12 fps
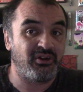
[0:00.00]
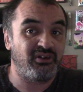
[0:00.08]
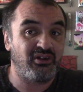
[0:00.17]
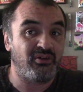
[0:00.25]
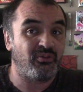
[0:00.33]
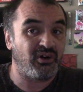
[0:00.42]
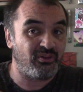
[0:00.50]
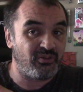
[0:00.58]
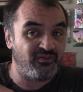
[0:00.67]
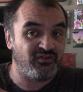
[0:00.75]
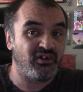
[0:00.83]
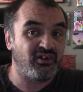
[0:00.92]
but didn't want to
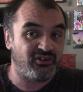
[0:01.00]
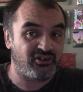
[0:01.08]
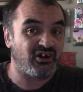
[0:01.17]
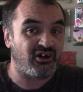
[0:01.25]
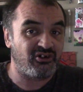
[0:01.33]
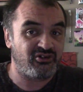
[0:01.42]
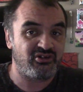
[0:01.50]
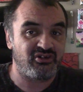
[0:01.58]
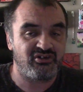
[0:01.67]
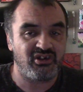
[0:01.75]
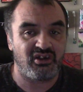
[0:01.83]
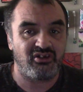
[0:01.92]
reveal his cards
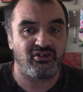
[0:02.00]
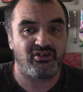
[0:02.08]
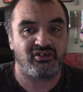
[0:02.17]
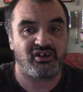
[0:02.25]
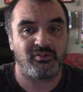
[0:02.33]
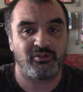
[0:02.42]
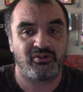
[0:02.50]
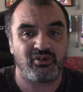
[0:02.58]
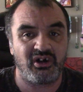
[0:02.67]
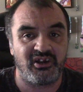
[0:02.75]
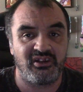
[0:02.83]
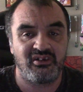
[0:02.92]
just yet until the time was
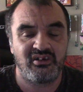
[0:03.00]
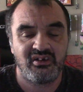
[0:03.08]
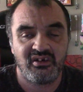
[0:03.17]
right.